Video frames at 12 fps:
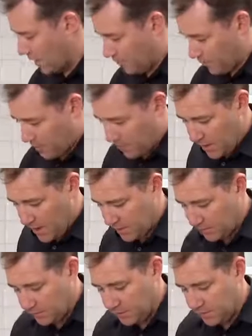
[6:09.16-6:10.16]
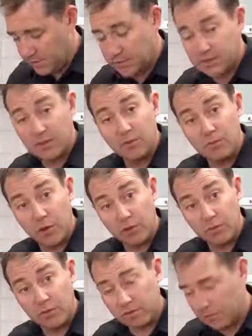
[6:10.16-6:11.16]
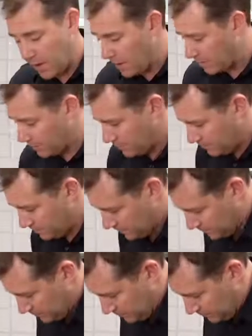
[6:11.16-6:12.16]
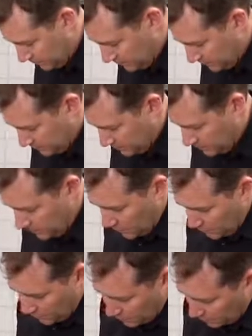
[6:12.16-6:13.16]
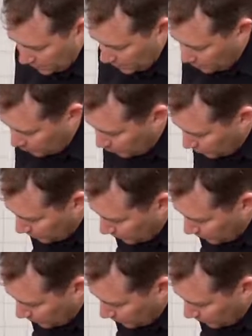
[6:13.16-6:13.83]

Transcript: halfway mark is at the bottom of the spout. Look at that pour,